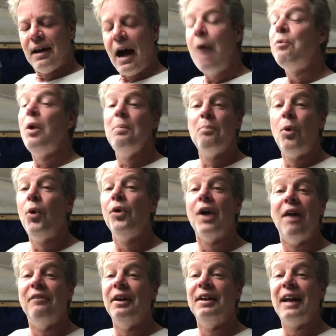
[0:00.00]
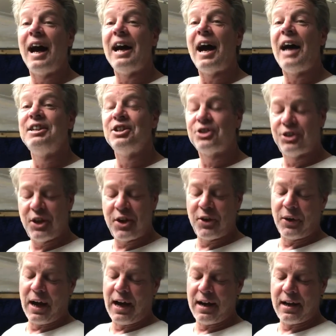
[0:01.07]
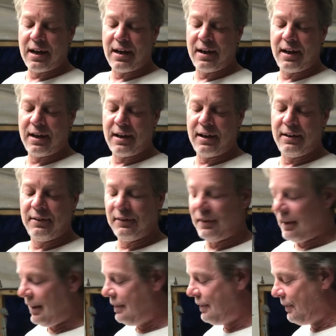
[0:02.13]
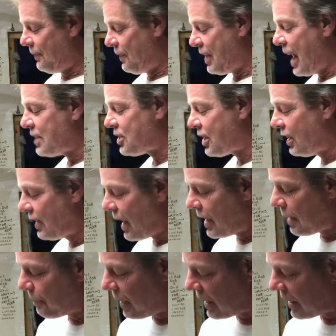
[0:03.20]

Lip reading: I want more of it. I just do. And that's the lineup